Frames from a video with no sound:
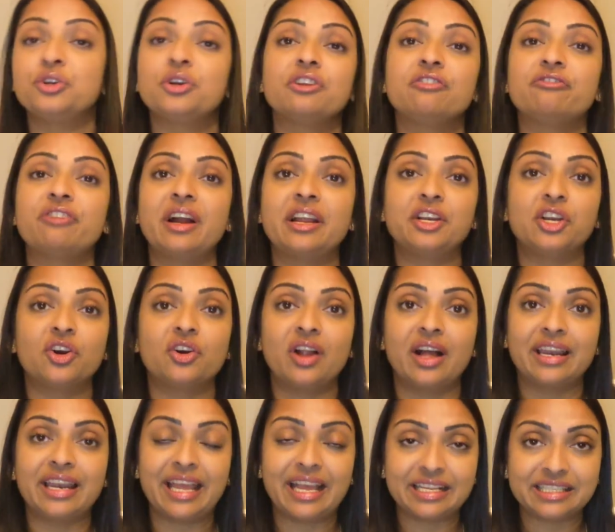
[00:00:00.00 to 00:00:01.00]
You can find her
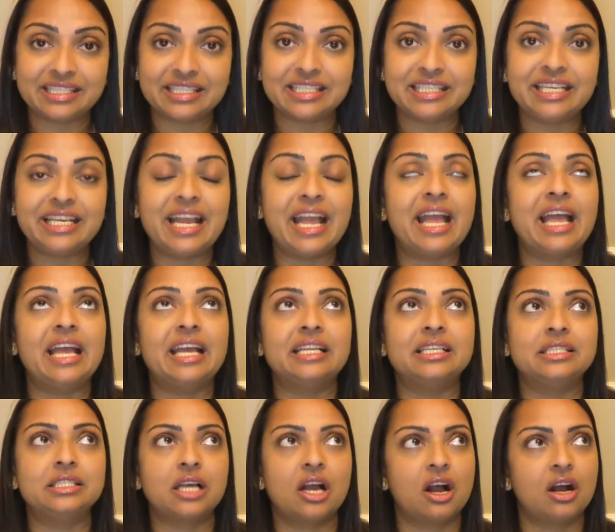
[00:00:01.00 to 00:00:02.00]
on Etsy and